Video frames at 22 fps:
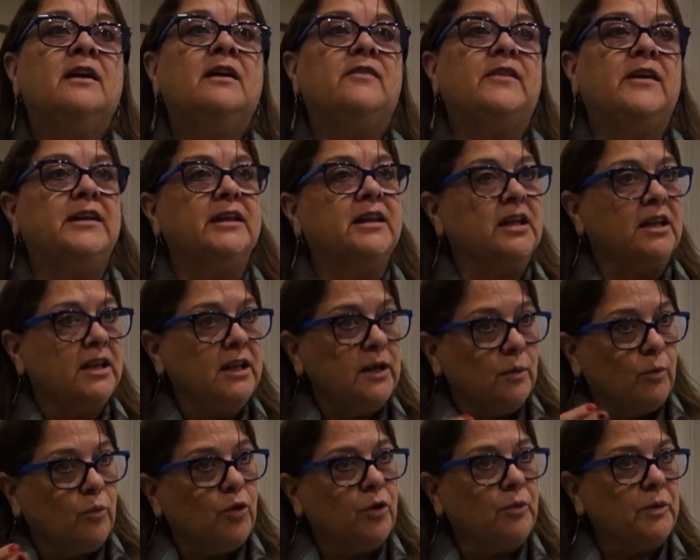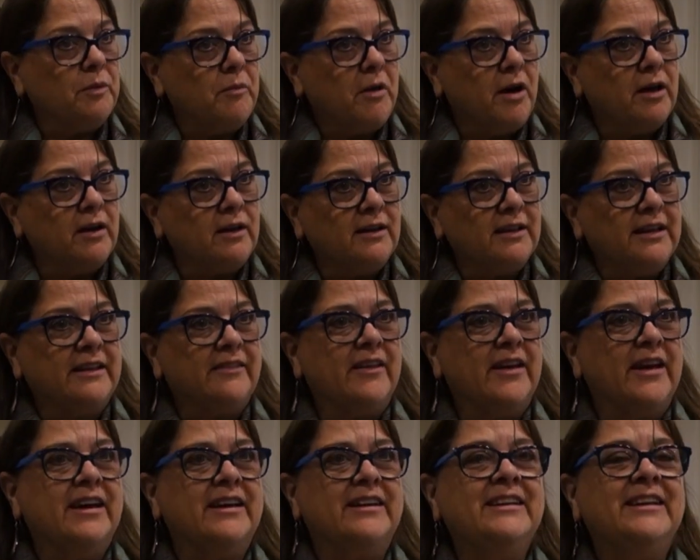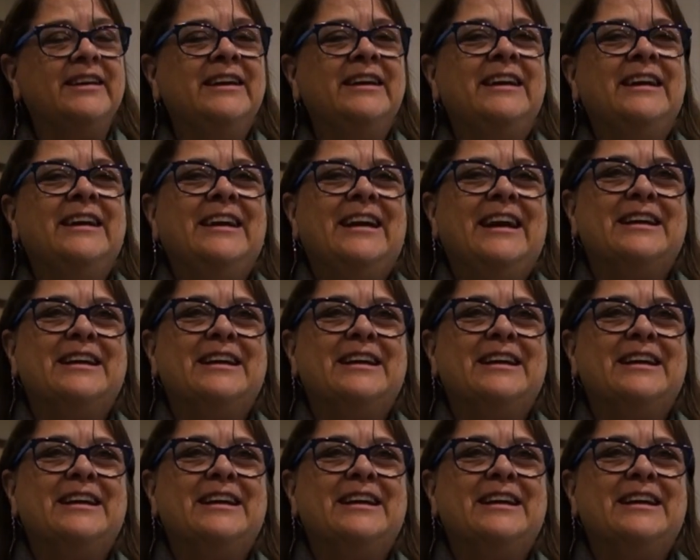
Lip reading: they did a little more remodeling then.